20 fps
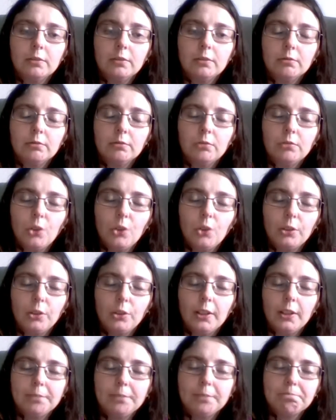doctor
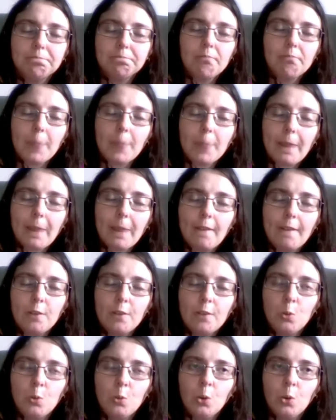who
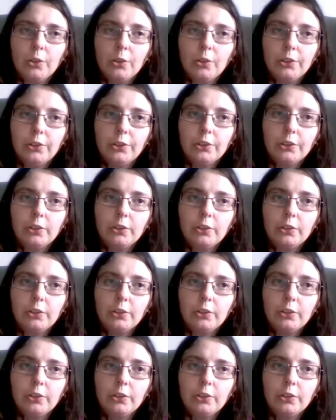was